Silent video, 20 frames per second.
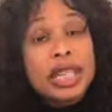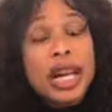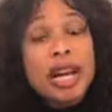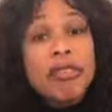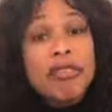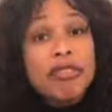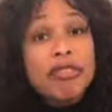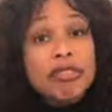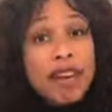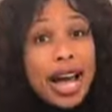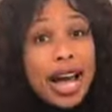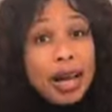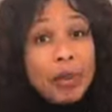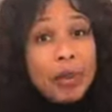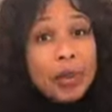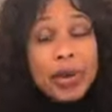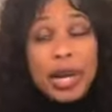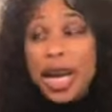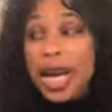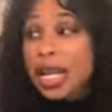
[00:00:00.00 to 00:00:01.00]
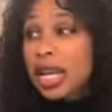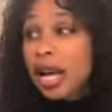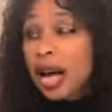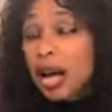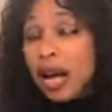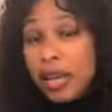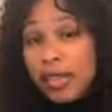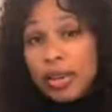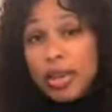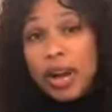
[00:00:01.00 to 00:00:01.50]
of fiber and
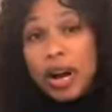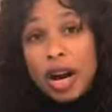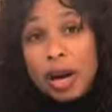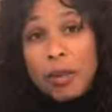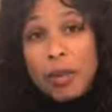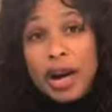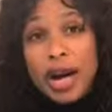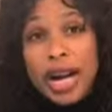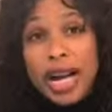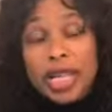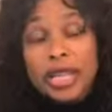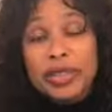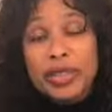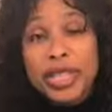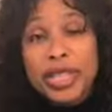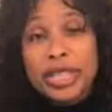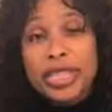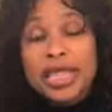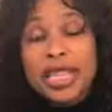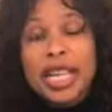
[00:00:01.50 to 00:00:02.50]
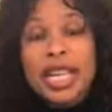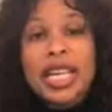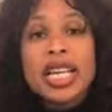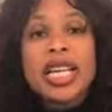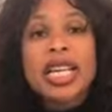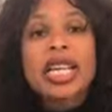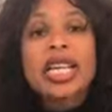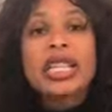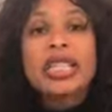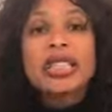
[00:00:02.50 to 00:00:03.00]
other carbohydrates
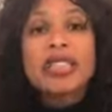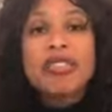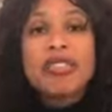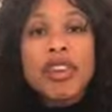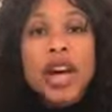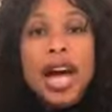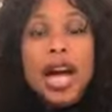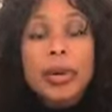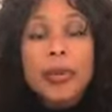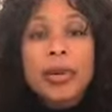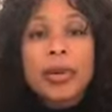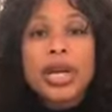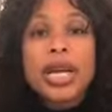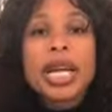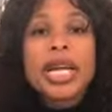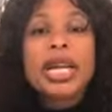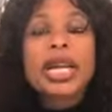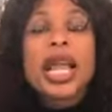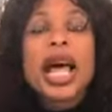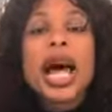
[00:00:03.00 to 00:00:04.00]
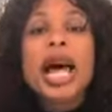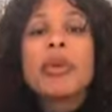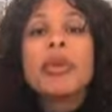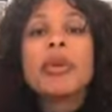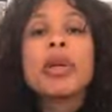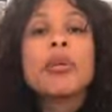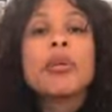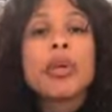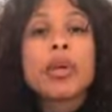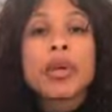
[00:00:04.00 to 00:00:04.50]
is fiber cannot
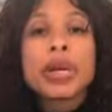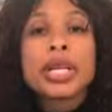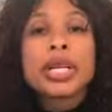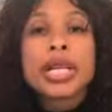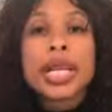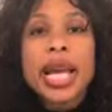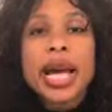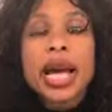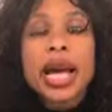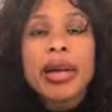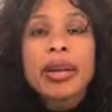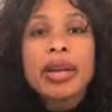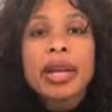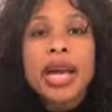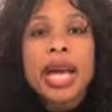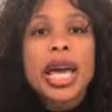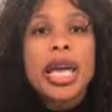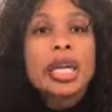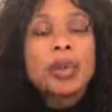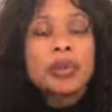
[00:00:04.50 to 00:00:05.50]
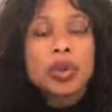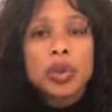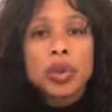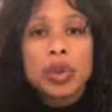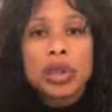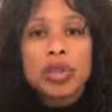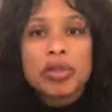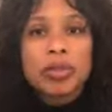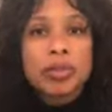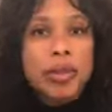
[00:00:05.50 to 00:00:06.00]
be broken down and
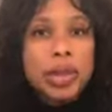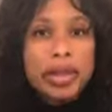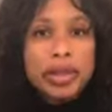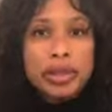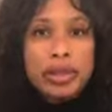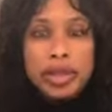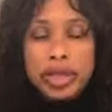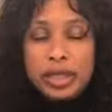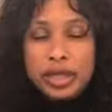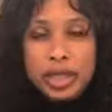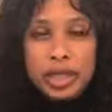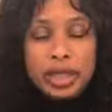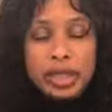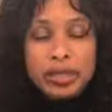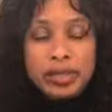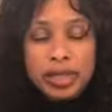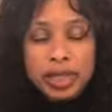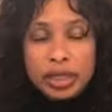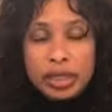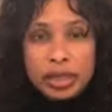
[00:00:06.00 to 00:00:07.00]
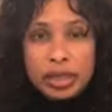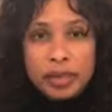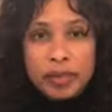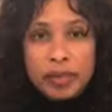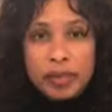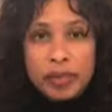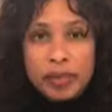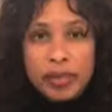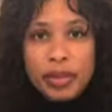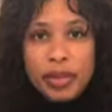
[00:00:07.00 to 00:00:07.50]
absorbed by your digestive system.
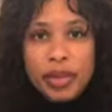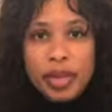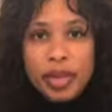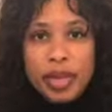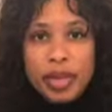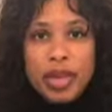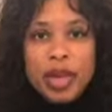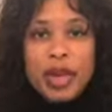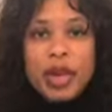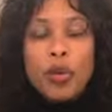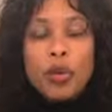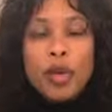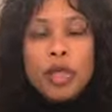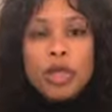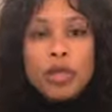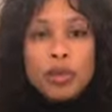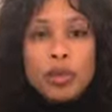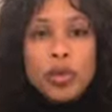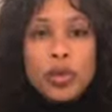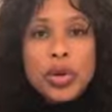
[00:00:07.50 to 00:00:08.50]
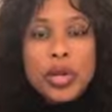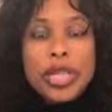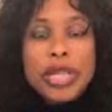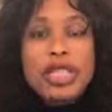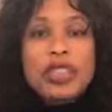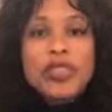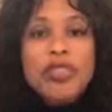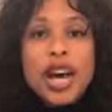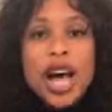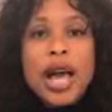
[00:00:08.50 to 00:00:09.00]
What's more
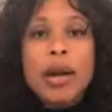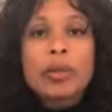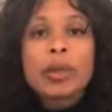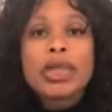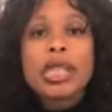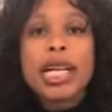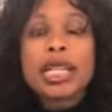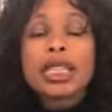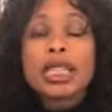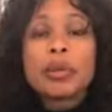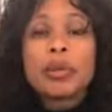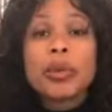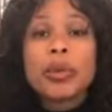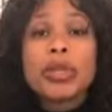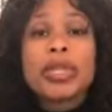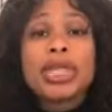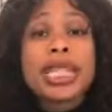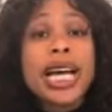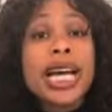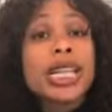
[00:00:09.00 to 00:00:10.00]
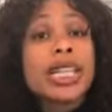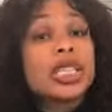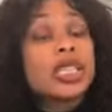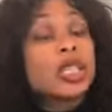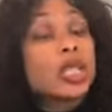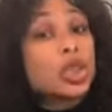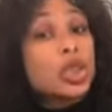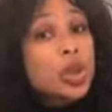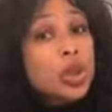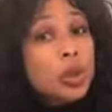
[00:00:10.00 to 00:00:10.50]
is fiber is actually broken down
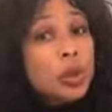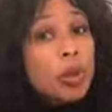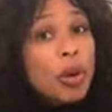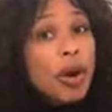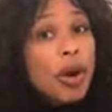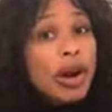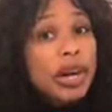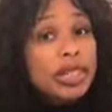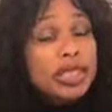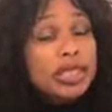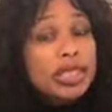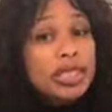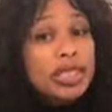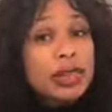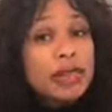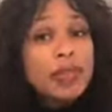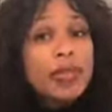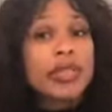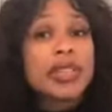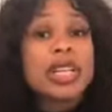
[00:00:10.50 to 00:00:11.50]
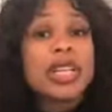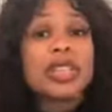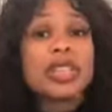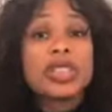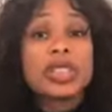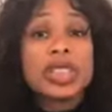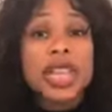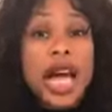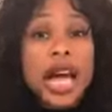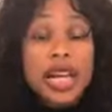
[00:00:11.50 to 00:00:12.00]
into two parts. There's
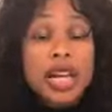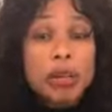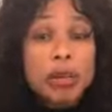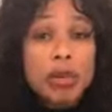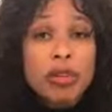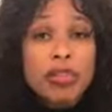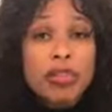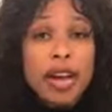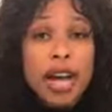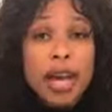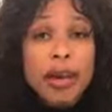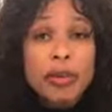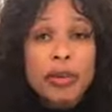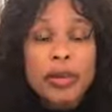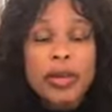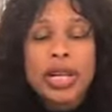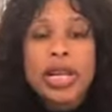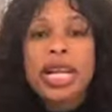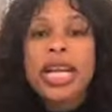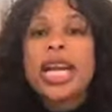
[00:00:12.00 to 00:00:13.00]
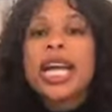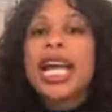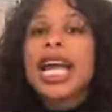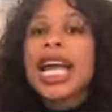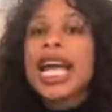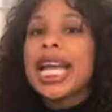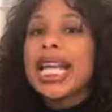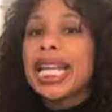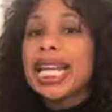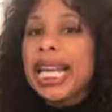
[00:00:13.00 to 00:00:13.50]
soluble fiber
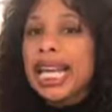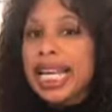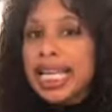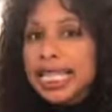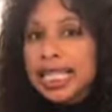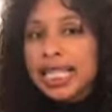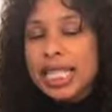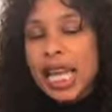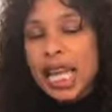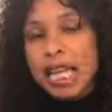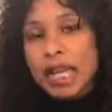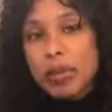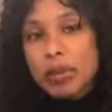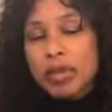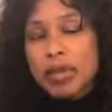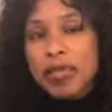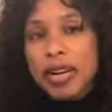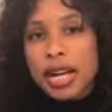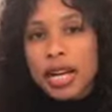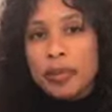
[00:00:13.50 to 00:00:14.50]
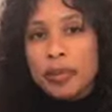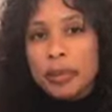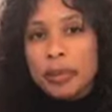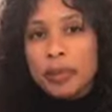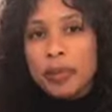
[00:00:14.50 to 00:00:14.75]
and insoluble fiber.